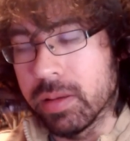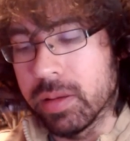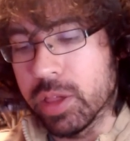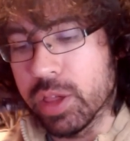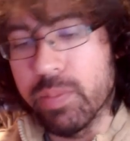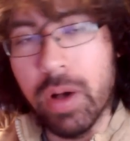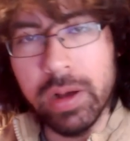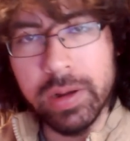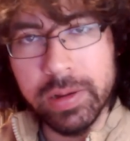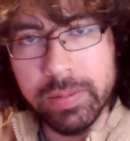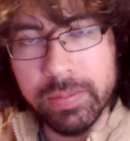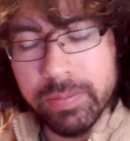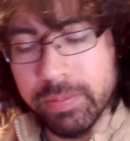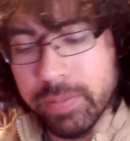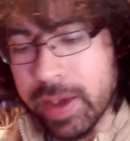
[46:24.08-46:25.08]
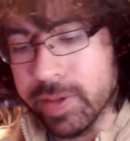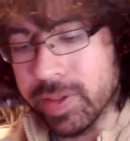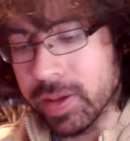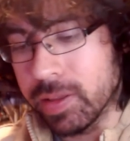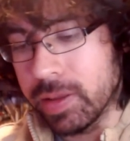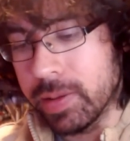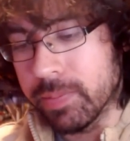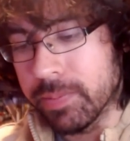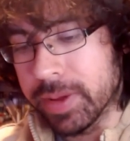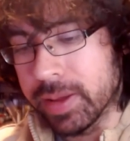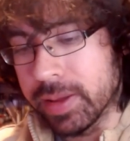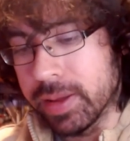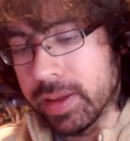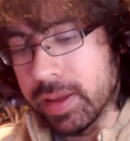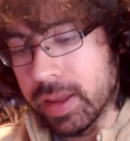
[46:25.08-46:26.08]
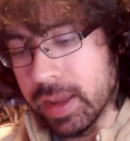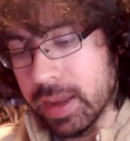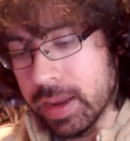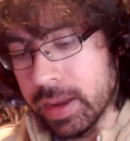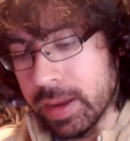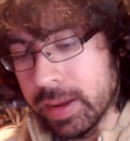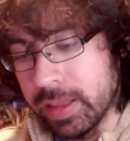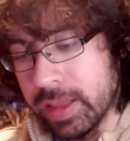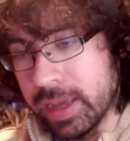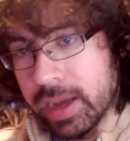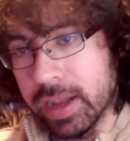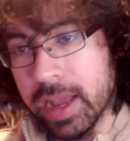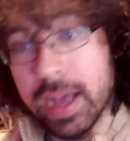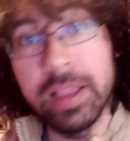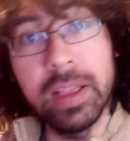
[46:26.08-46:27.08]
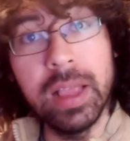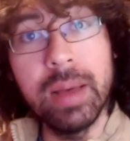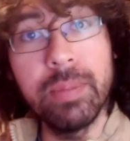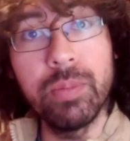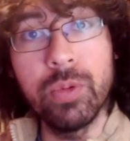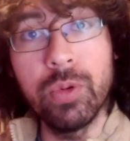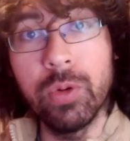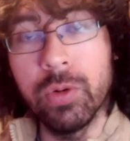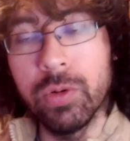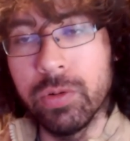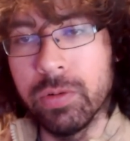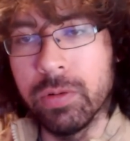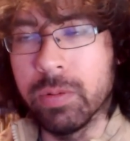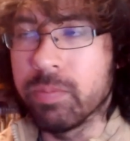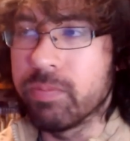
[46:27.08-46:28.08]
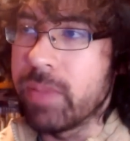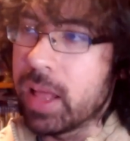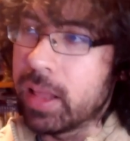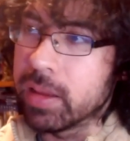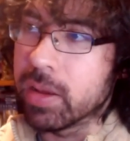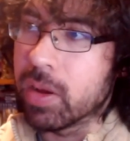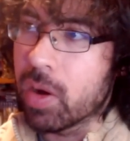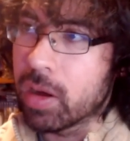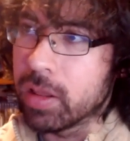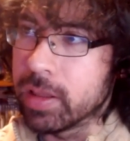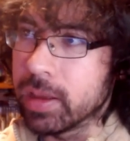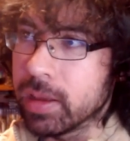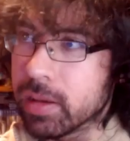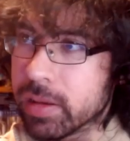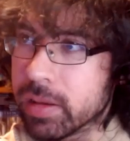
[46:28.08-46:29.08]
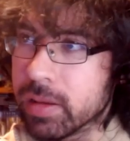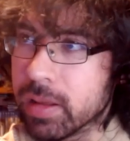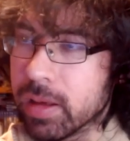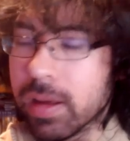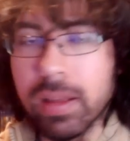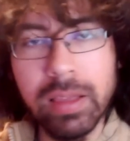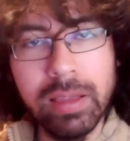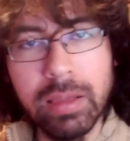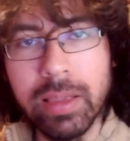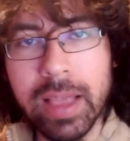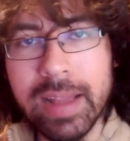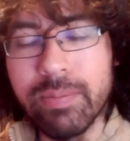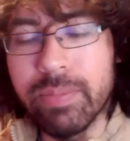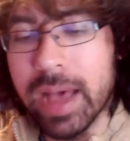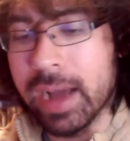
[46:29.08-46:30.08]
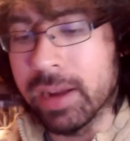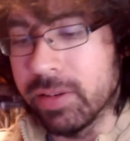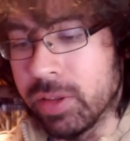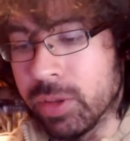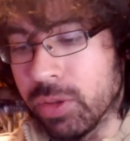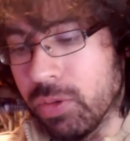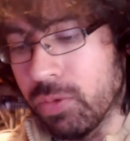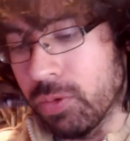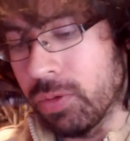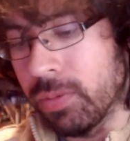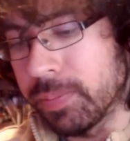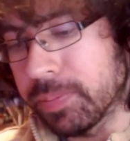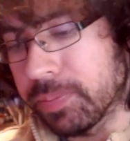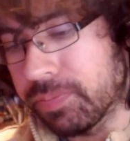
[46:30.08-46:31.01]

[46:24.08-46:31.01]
smug, basically, and they kind of added that more melancholic laid backness to her.